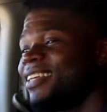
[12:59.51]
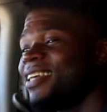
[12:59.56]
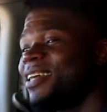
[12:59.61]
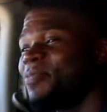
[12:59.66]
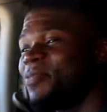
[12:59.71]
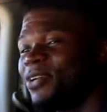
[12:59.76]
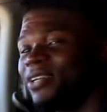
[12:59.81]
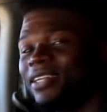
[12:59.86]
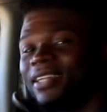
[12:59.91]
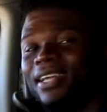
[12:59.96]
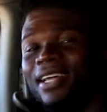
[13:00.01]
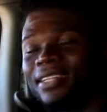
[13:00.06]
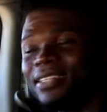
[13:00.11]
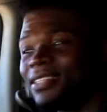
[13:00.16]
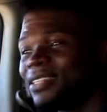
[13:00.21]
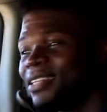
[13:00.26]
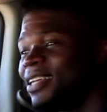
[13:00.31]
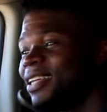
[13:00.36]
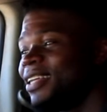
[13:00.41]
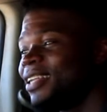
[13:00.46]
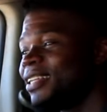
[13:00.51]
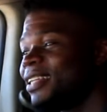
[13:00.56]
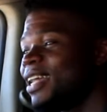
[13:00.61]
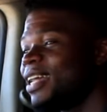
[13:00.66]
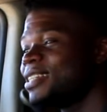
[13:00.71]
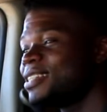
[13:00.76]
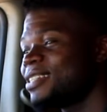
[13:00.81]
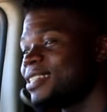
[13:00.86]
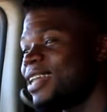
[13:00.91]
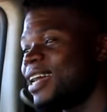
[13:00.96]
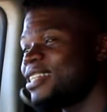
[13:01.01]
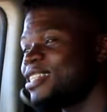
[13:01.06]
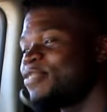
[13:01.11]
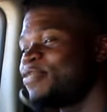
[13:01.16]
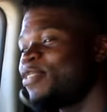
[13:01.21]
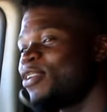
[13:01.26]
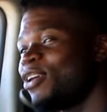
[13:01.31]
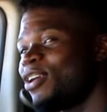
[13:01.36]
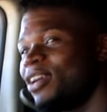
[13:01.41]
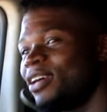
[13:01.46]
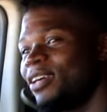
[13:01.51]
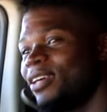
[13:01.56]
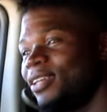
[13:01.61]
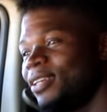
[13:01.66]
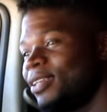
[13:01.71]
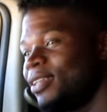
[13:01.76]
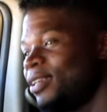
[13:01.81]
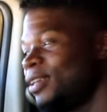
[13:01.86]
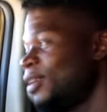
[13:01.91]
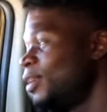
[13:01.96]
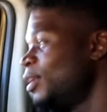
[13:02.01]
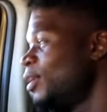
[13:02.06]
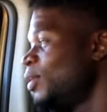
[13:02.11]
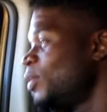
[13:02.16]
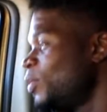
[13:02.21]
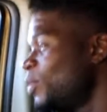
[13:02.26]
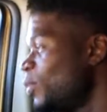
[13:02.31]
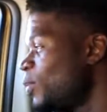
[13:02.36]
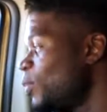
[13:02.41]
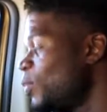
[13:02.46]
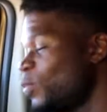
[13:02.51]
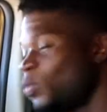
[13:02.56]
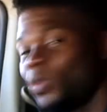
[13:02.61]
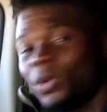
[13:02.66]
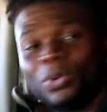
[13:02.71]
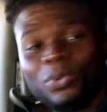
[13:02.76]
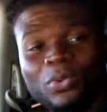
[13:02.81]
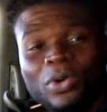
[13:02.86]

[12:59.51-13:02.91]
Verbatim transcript: Yeah, but that's for a different story.